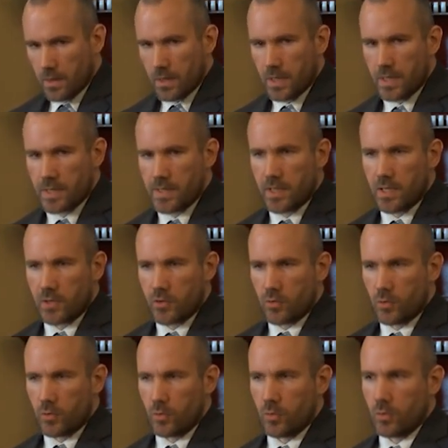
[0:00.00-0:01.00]
Isn't it
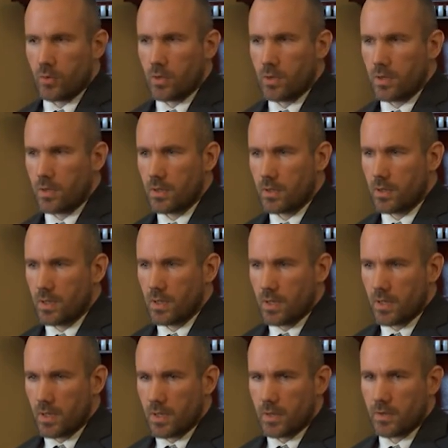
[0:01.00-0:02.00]
true
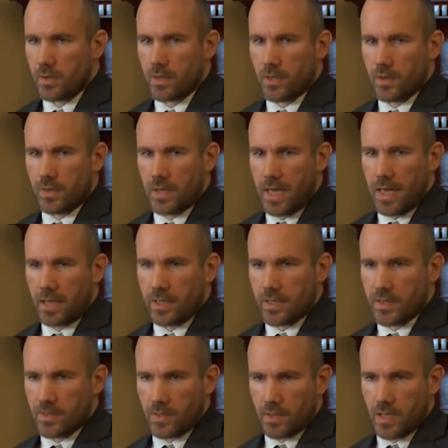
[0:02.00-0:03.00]
that that
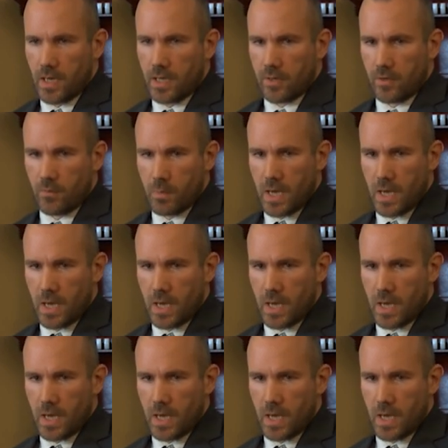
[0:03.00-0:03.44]
is the kind of